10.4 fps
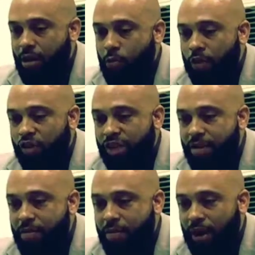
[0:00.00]
when
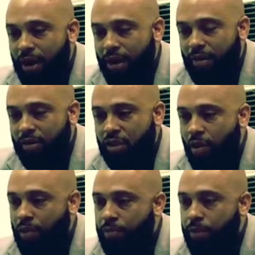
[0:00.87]
she
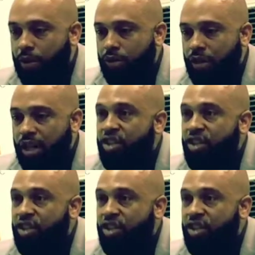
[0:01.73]
saw the books,